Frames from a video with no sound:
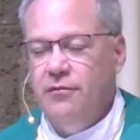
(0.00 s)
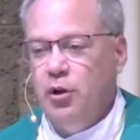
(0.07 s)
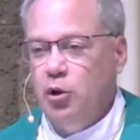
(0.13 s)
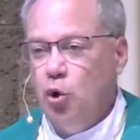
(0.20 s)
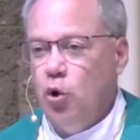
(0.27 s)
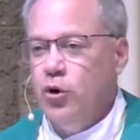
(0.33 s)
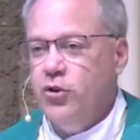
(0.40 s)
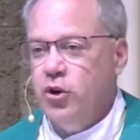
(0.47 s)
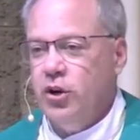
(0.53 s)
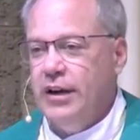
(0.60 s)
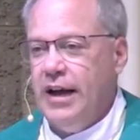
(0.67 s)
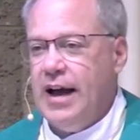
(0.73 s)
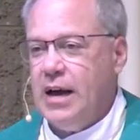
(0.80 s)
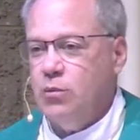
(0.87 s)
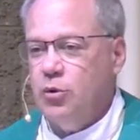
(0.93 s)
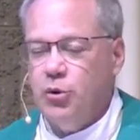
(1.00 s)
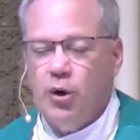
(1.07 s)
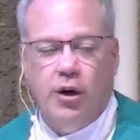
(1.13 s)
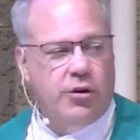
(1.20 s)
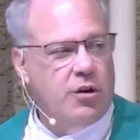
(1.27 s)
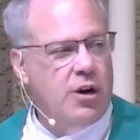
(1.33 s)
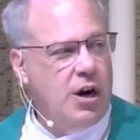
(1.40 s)
Lord your God with all
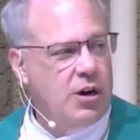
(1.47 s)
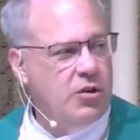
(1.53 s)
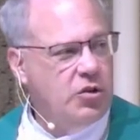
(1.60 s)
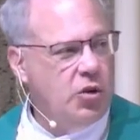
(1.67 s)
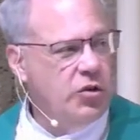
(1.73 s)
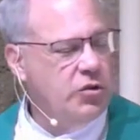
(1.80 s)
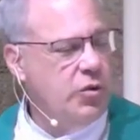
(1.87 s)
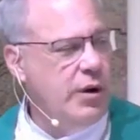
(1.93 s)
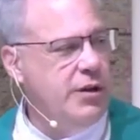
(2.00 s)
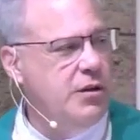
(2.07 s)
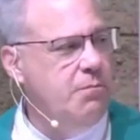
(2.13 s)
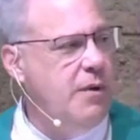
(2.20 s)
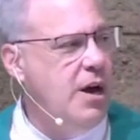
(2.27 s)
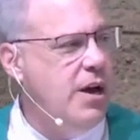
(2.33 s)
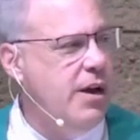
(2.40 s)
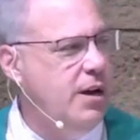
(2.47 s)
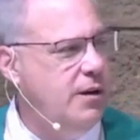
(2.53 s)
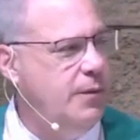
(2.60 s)
your heart, soul, strength, and mind.